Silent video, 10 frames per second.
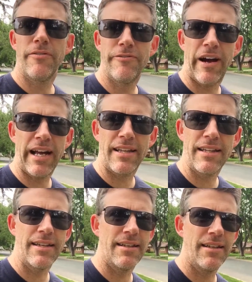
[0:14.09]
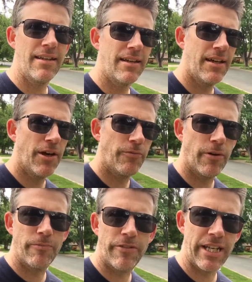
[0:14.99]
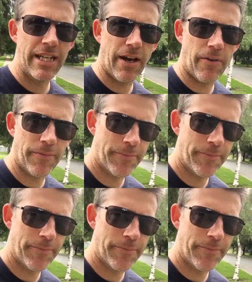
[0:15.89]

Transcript: violin from video.